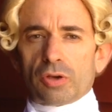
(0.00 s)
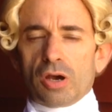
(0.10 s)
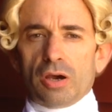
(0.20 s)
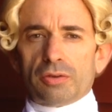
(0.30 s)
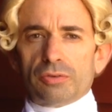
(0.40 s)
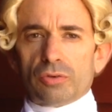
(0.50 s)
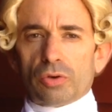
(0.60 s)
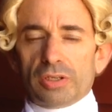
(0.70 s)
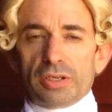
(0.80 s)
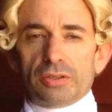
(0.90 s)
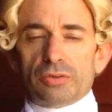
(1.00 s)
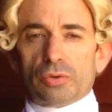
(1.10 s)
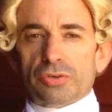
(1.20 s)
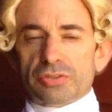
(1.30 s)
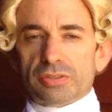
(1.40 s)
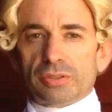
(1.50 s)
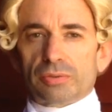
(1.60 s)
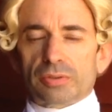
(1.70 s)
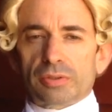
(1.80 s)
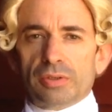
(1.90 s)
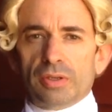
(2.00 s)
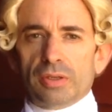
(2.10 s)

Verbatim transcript: cotton or linen or silk.